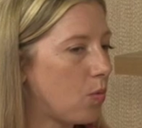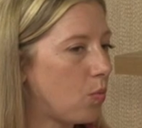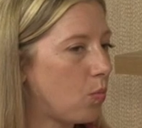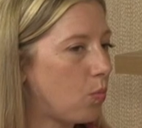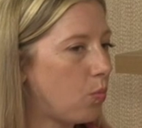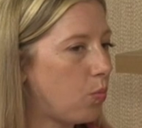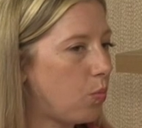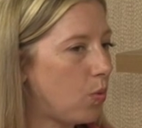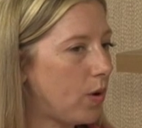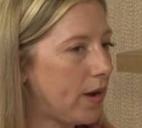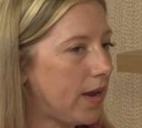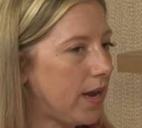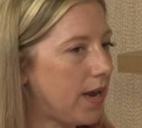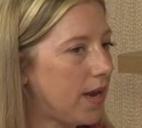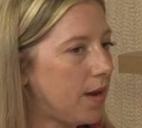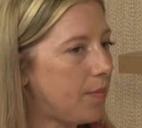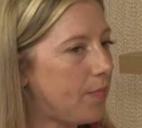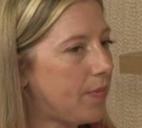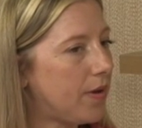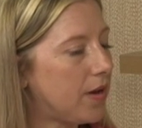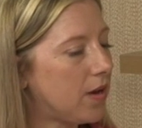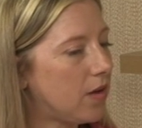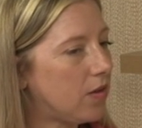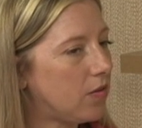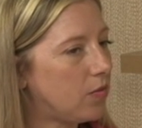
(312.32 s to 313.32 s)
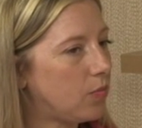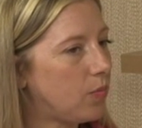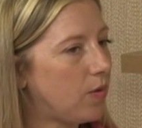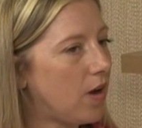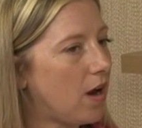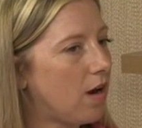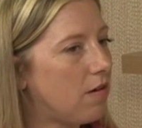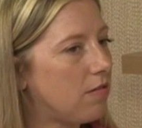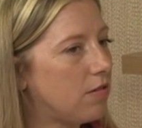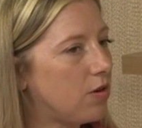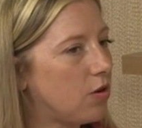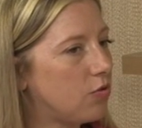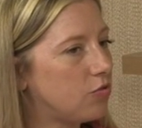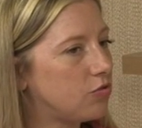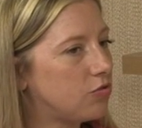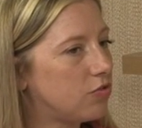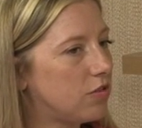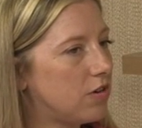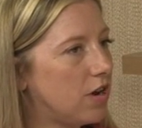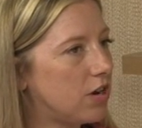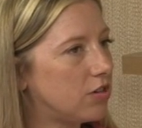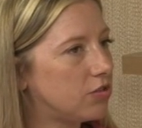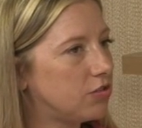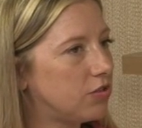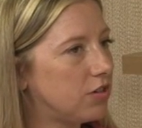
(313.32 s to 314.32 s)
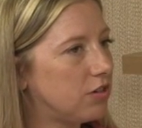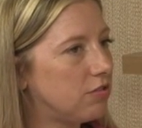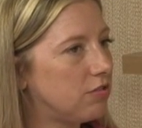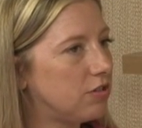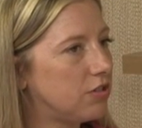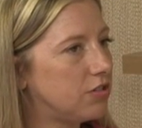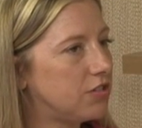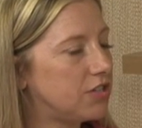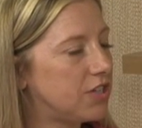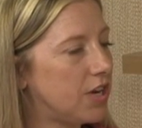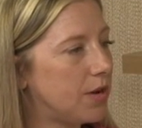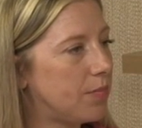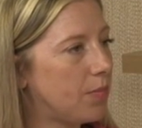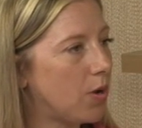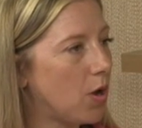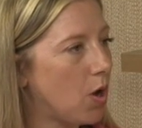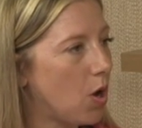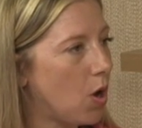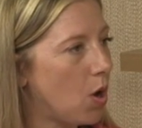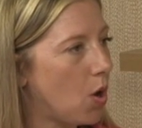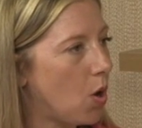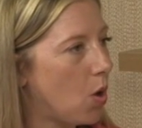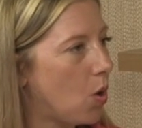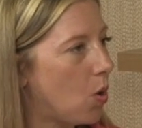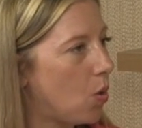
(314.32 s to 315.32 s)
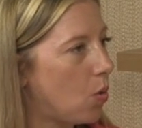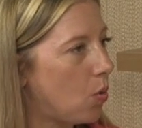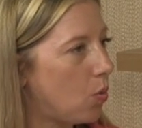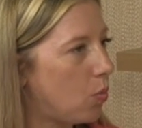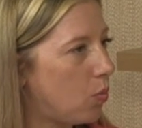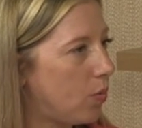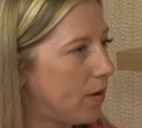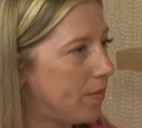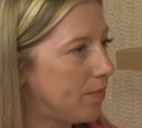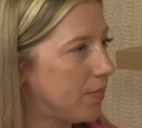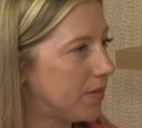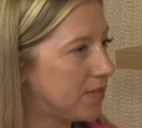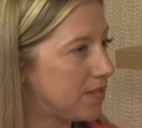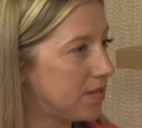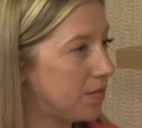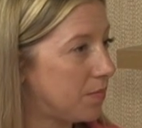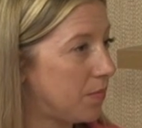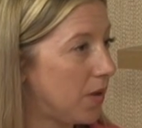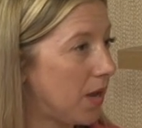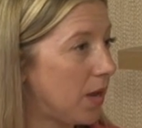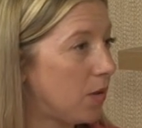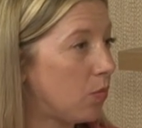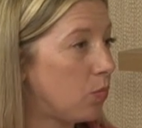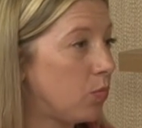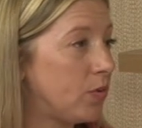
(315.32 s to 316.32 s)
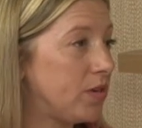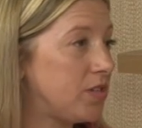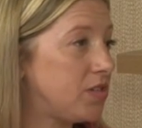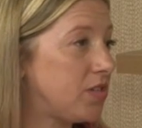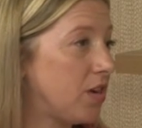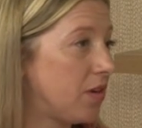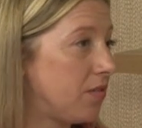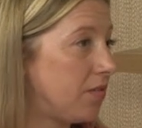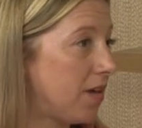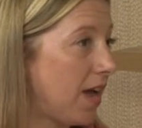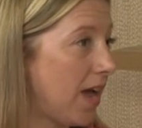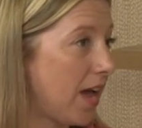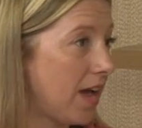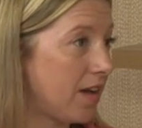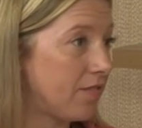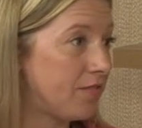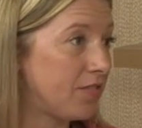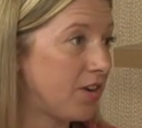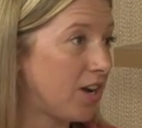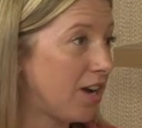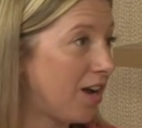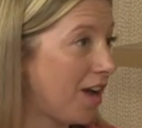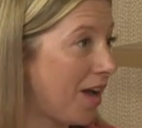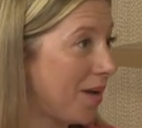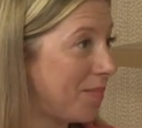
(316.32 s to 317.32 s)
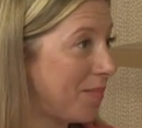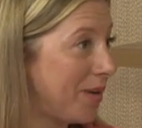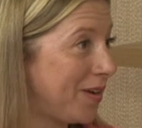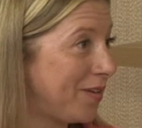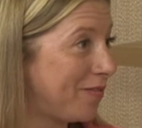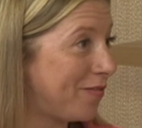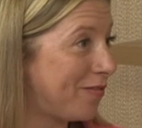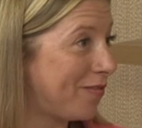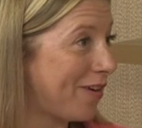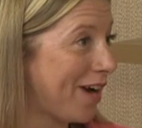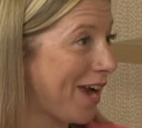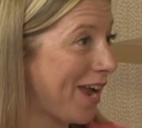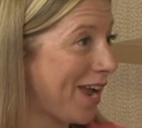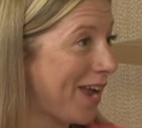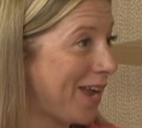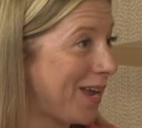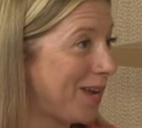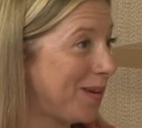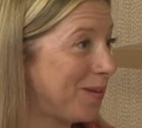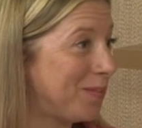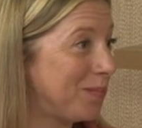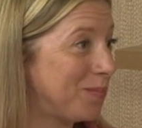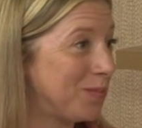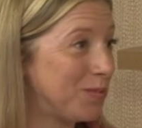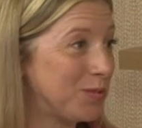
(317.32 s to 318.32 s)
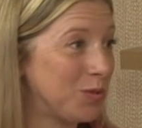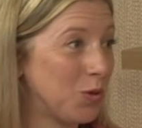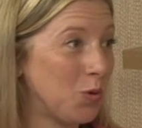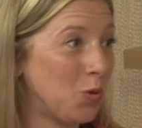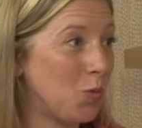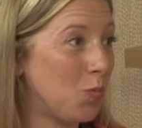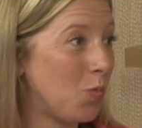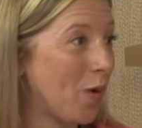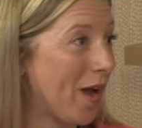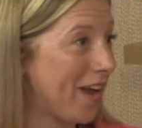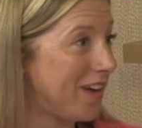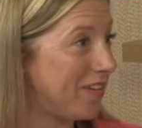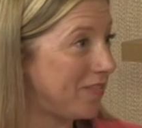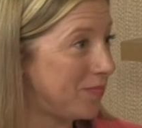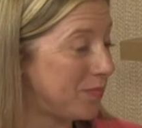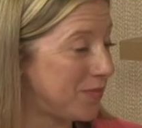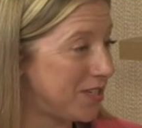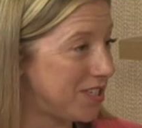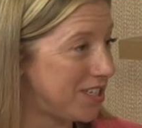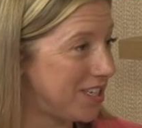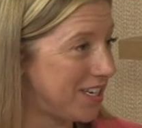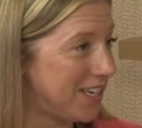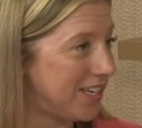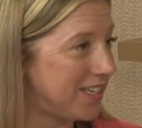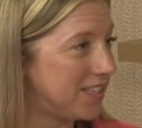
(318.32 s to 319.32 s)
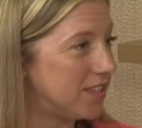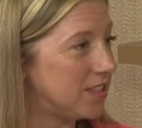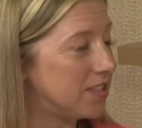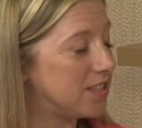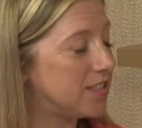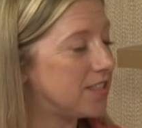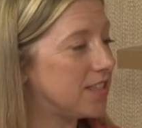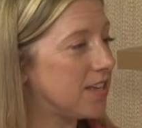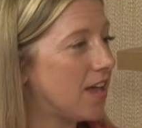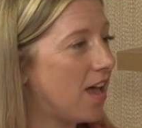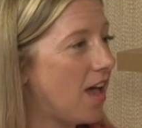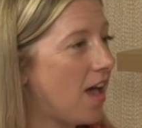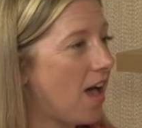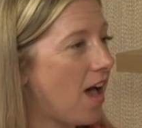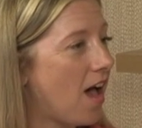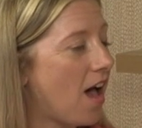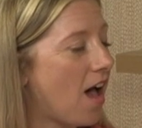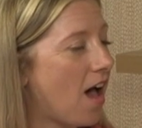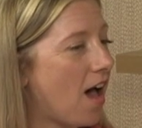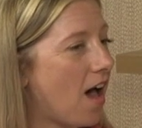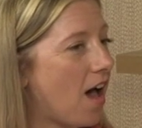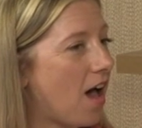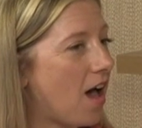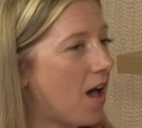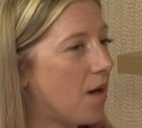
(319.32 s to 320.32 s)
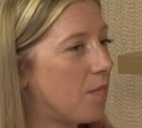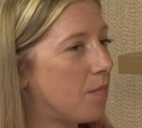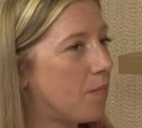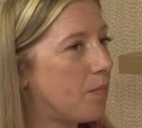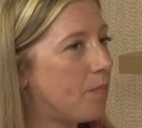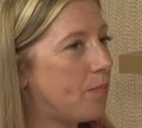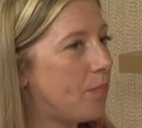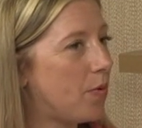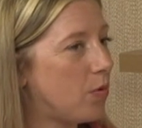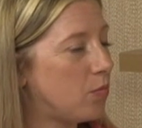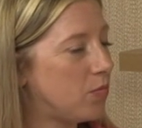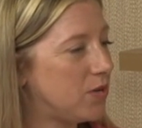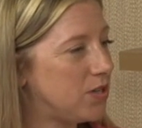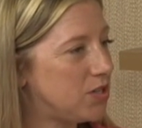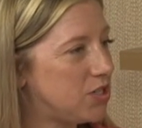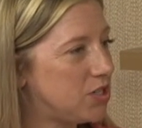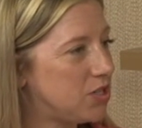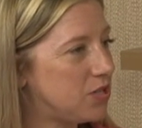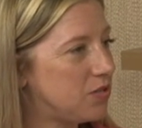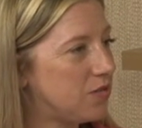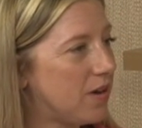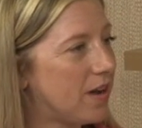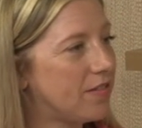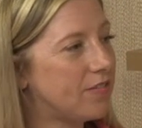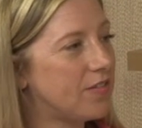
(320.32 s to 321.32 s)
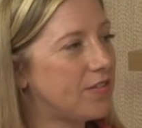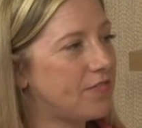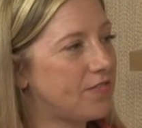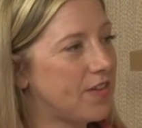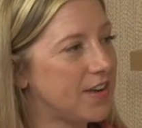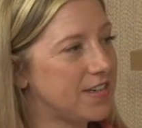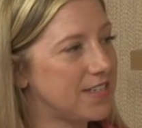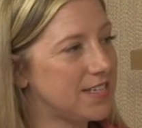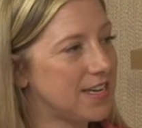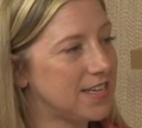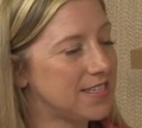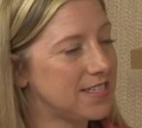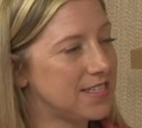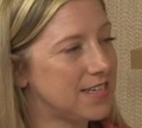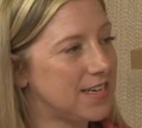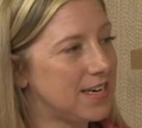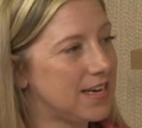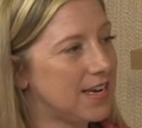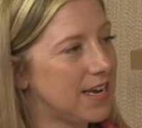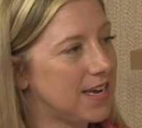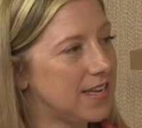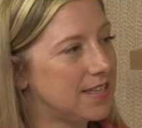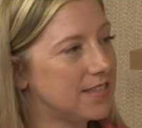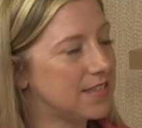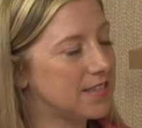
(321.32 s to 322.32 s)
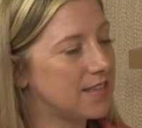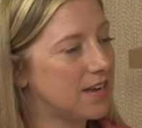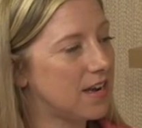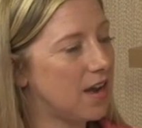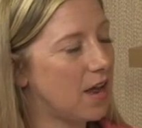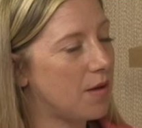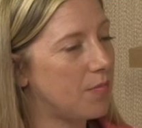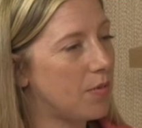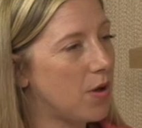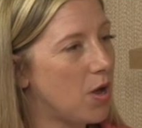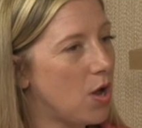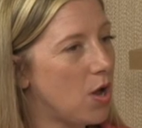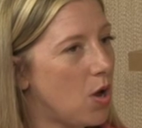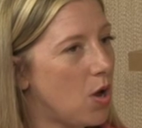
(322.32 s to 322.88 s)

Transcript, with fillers: we, because we are an ultra luxury cruise ship, we must admit we don't have climbing frames or wave machines, um, but we do have a fantastic kids club.